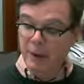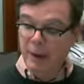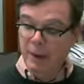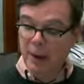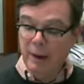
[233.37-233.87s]

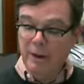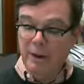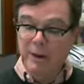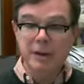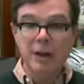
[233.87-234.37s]

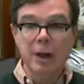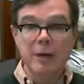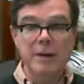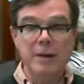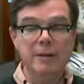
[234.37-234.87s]
to
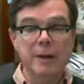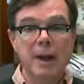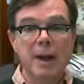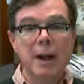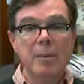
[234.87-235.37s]
Joseph.
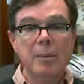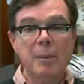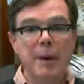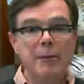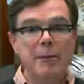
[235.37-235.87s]

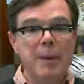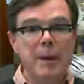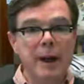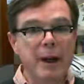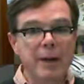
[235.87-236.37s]
But from
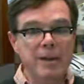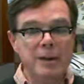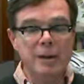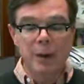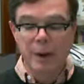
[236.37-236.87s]
there the
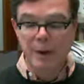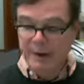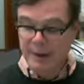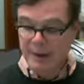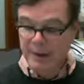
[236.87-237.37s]

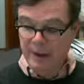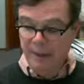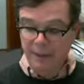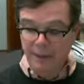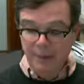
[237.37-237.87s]
stories
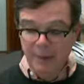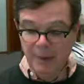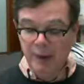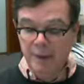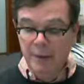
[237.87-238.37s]
differ.
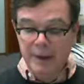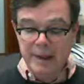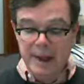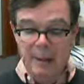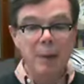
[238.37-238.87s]
For
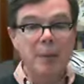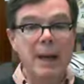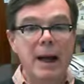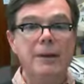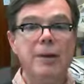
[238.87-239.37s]
example,
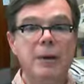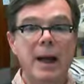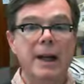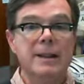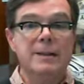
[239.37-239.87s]
Matthew
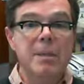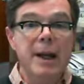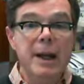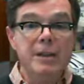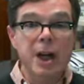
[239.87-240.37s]
has
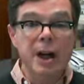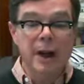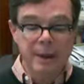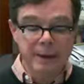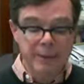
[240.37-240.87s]

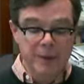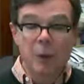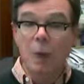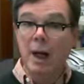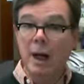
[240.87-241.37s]
magi, the
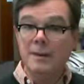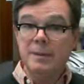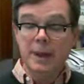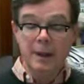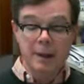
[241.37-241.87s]
wise
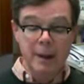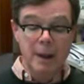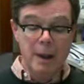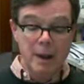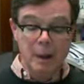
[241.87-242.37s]
men,
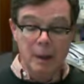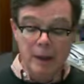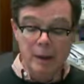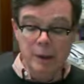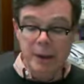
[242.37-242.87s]
while
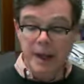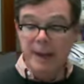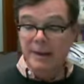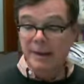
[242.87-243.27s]
Luke has